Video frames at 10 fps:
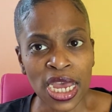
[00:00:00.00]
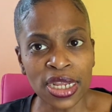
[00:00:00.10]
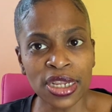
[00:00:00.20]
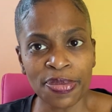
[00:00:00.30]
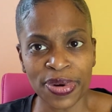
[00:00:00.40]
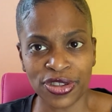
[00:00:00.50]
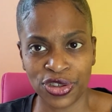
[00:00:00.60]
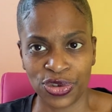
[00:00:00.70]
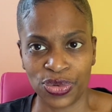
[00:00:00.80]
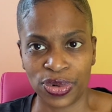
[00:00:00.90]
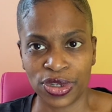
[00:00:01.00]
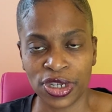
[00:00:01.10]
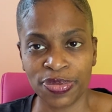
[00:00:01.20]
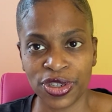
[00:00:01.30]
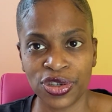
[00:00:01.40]
Number
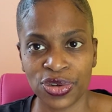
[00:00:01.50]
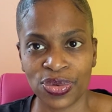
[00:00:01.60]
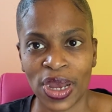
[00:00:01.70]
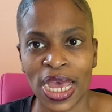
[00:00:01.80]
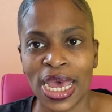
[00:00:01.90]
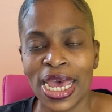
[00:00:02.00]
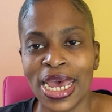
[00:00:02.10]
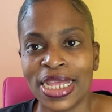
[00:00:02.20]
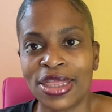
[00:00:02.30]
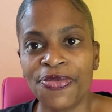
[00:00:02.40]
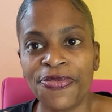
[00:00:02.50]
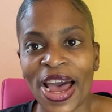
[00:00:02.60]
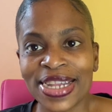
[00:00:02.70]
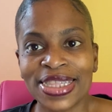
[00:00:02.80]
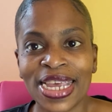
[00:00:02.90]
two, the
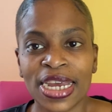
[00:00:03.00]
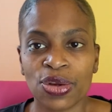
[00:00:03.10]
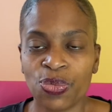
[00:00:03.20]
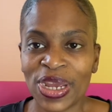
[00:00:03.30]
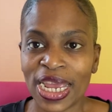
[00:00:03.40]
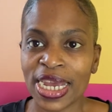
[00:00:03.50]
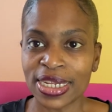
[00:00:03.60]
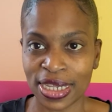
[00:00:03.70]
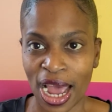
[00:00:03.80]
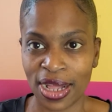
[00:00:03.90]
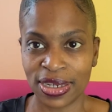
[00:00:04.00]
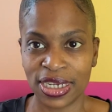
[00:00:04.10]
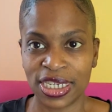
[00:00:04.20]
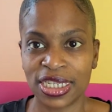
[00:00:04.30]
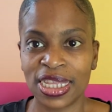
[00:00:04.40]
fact that we
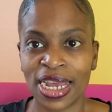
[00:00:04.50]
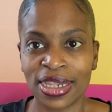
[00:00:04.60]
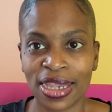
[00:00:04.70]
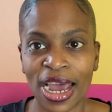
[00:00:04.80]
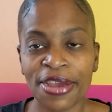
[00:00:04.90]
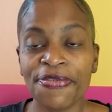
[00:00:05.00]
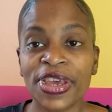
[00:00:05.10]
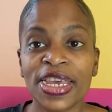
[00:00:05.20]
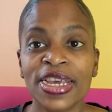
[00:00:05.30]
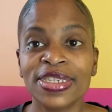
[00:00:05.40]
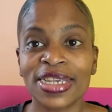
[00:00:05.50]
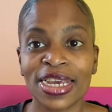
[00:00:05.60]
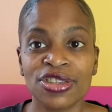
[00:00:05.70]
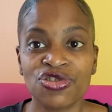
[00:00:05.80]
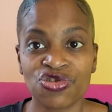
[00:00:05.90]
acknowledge that life is
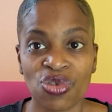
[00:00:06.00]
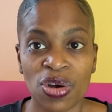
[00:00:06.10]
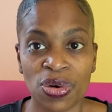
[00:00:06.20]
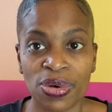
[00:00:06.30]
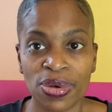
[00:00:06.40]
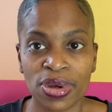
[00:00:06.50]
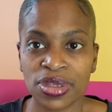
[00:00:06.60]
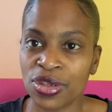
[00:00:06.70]
a struggle.